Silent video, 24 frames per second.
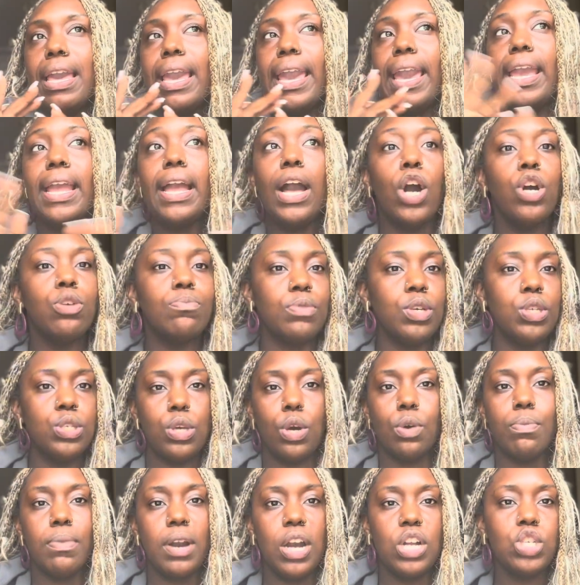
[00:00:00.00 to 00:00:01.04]
It helped me
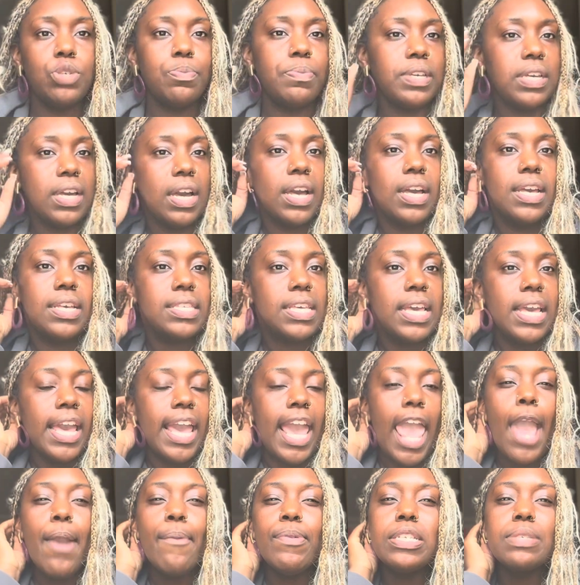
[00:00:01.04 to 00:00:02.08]
so much because
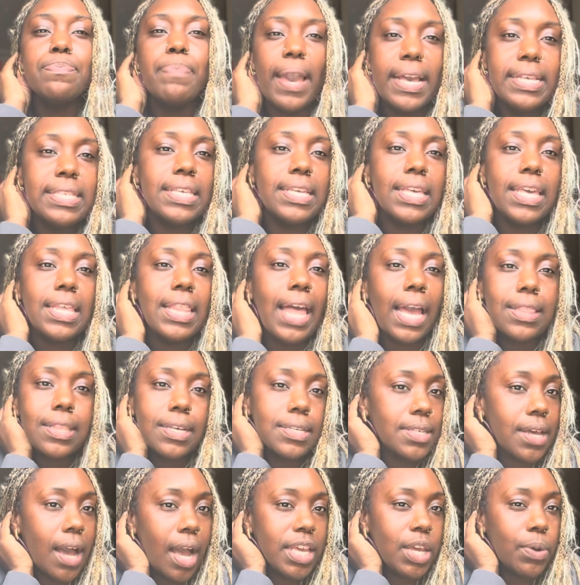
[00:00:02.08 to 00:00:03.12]
it was basically like
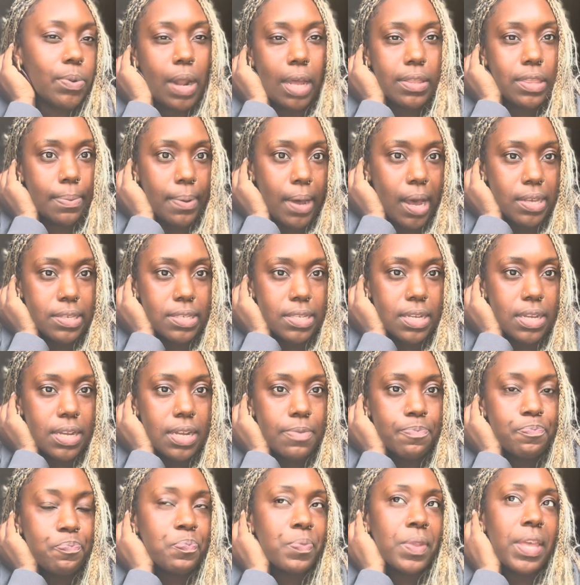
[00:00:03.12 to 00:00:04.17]
lasagna without the
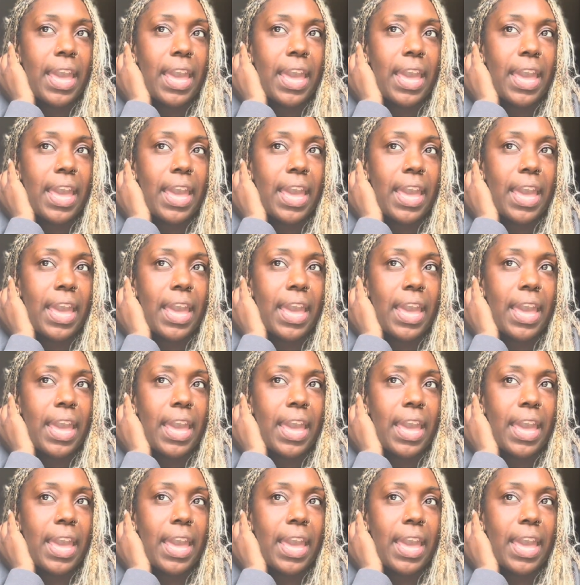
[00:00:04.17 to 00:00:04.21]
pasta.